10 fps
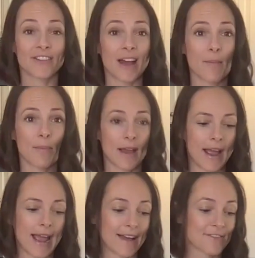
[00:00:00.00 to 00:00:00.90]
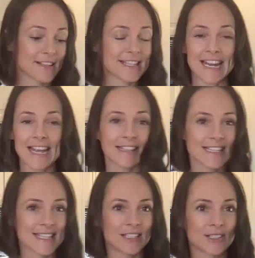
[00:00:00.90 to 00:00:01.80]
it up. I have stainless
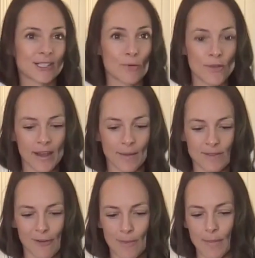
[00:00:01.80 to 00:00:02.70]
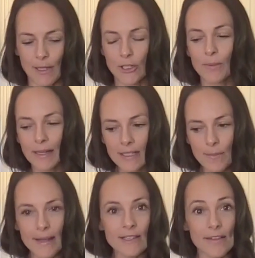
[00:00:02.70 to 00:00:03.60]
steel smoothie cups for baby too, but it
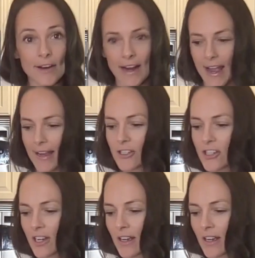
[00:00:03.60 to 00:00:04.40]
depends on their age.